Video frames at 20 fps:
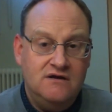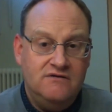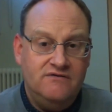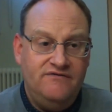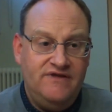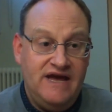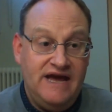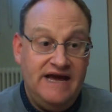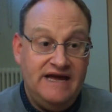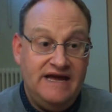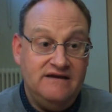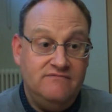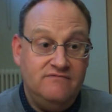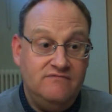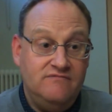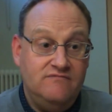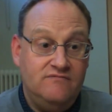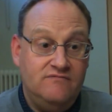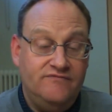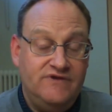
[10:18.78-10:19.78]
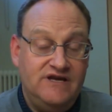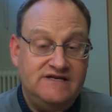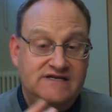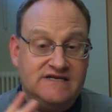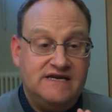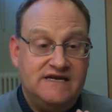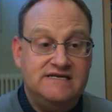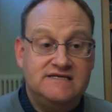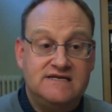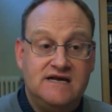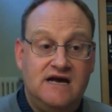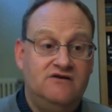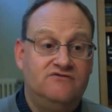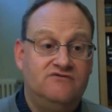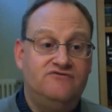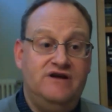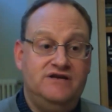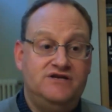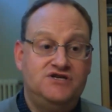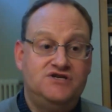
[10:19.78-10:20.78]
then this is a
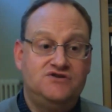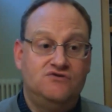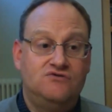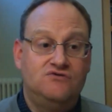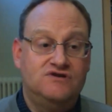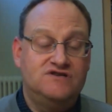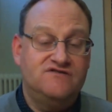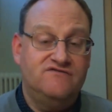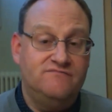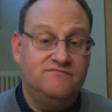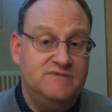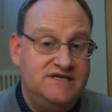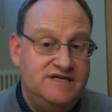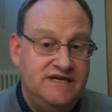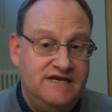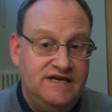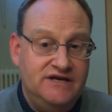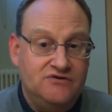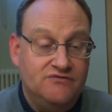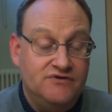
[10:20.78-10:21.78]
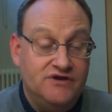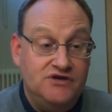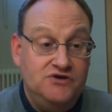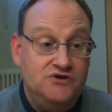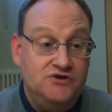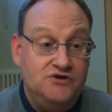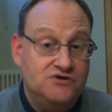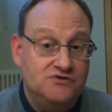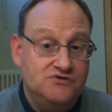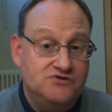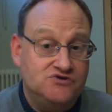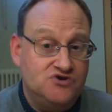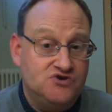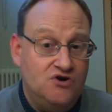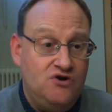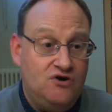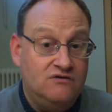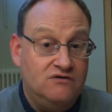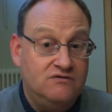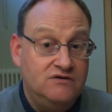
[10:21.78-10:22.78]
rich source of material that you can
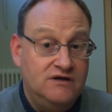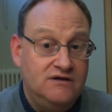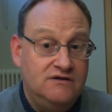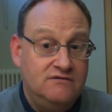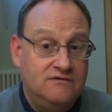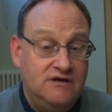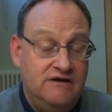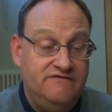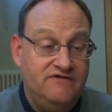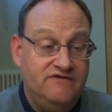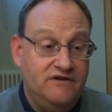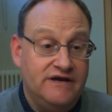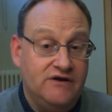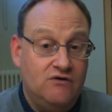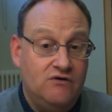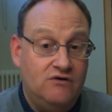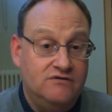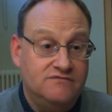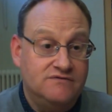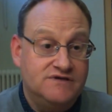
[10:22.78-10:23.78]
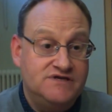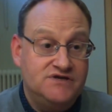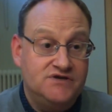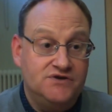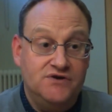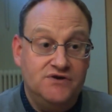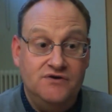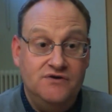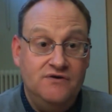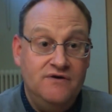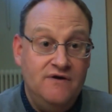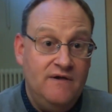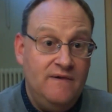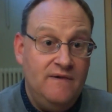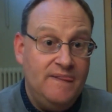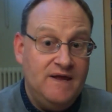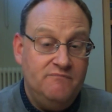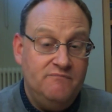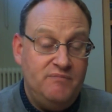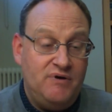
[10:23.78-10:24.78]
draw heavily on to
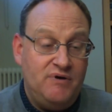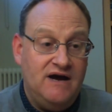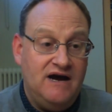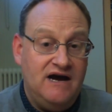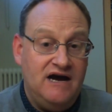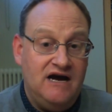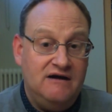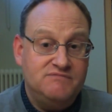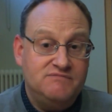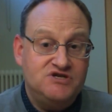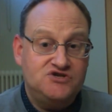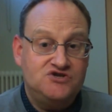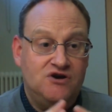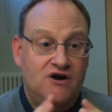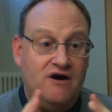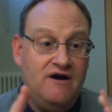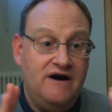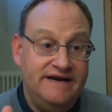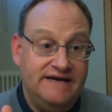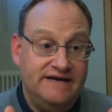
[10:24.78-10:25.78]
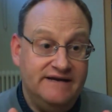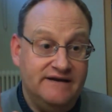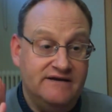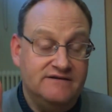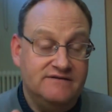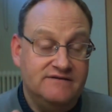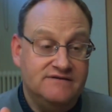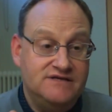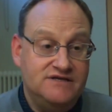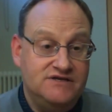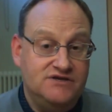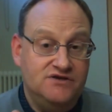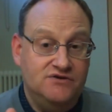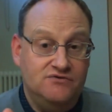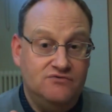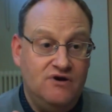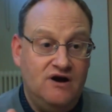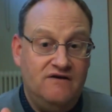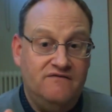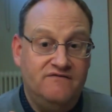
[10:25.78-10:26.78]
perhaps try and,
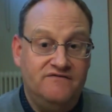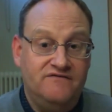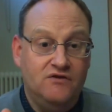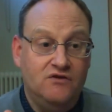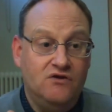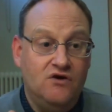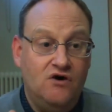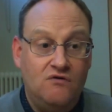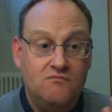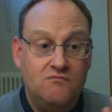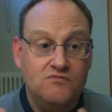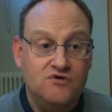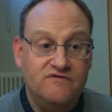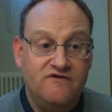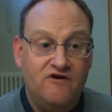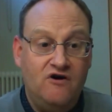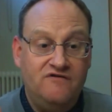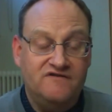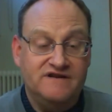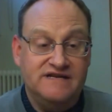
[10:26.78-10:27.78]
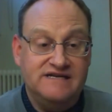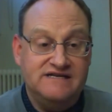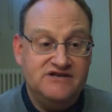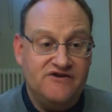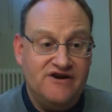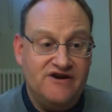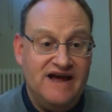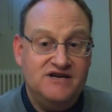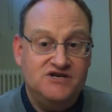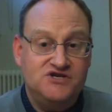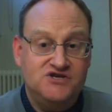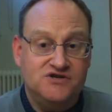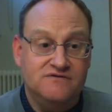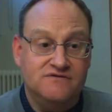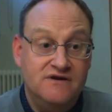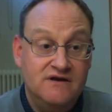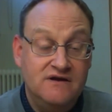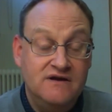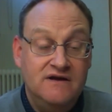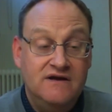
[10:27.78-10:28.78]
have the law move off in a
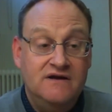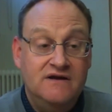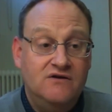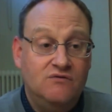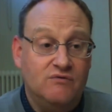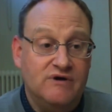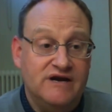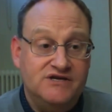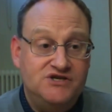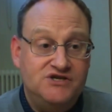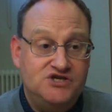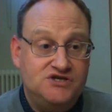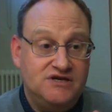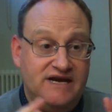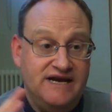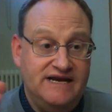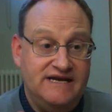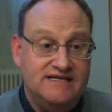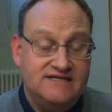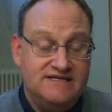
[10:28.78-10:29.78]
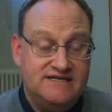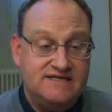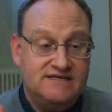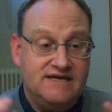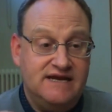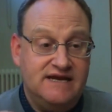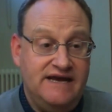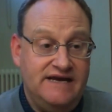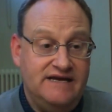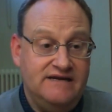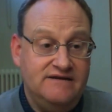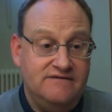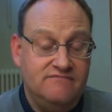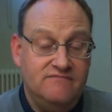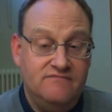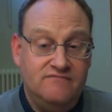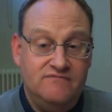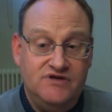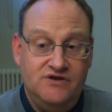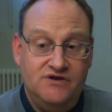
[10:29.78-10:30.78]
direction which is
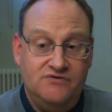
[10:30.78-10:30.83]
in,